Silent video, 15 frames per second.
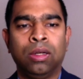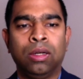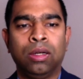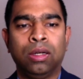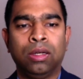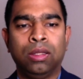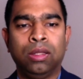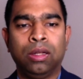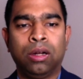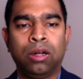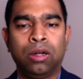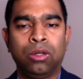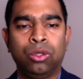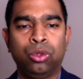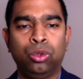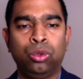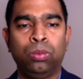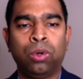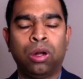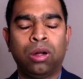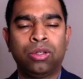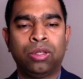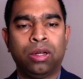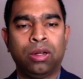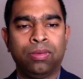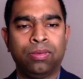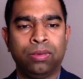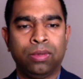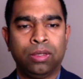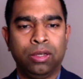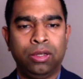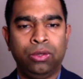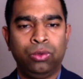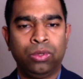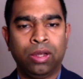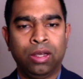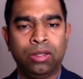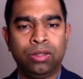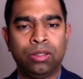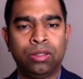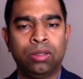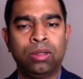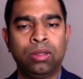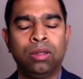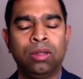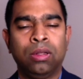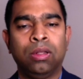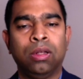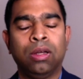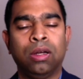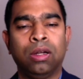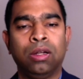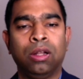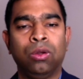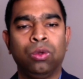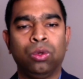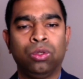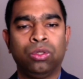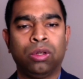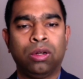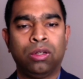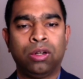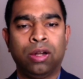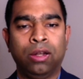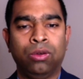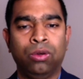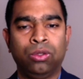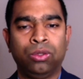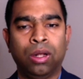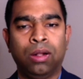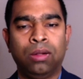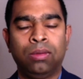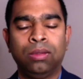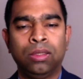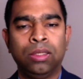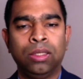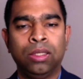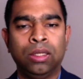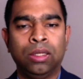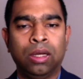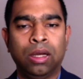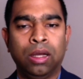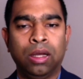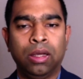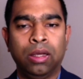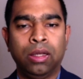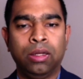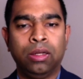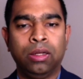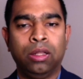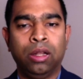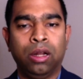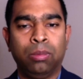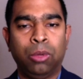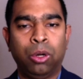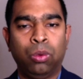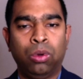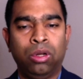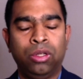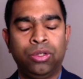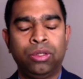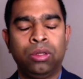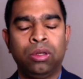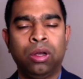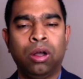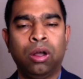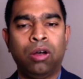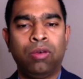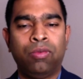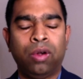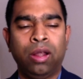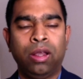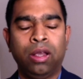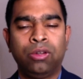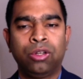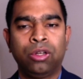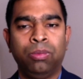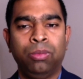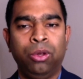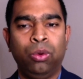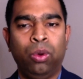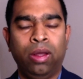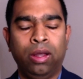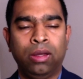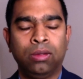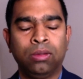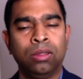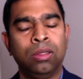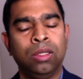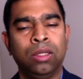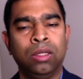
Uh, there are two broad set of uh, use cases uh, telcos are trying to resolve. And the number one is offering edge computing